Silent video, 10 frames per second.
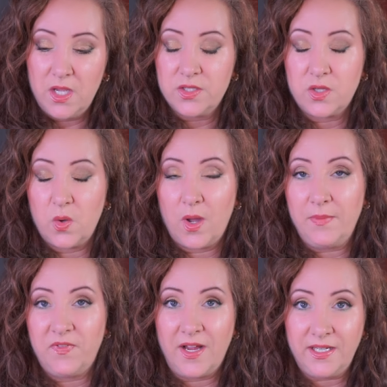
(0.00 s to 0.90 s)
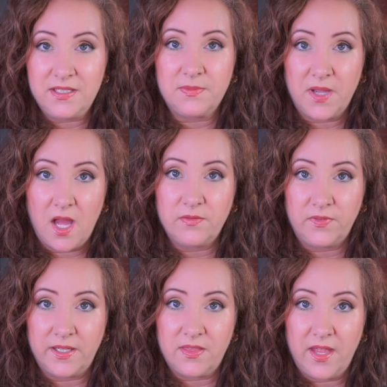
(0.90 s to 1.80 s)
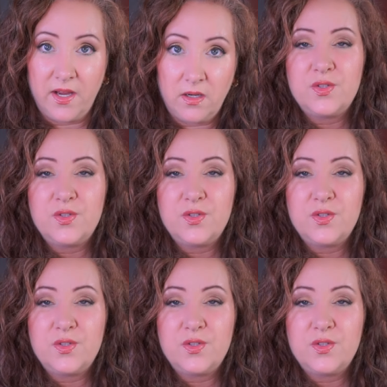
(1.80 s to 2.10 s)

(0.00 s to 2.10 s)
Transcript: So I'm finding some conflict there.